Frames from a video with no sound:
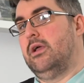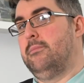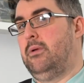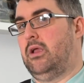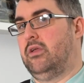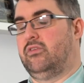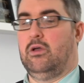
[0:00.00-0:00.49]

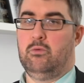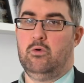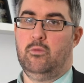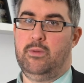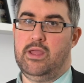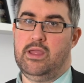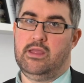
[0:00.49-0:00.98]
because there will
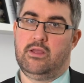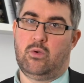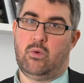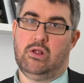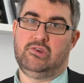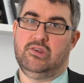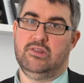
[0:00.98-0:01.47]
be
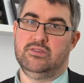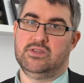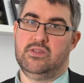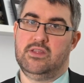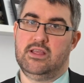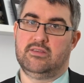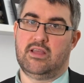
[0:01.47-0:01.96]
questions
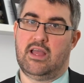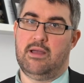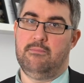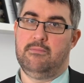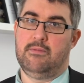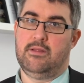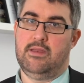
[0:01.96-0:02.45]
in the exam
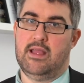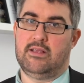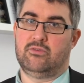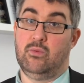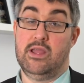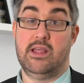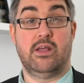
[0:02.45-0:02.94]

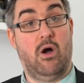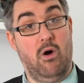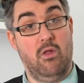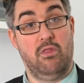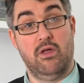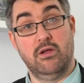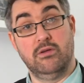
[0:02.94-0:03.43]
next week
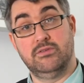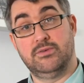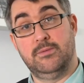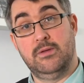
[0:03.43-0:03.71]
on those.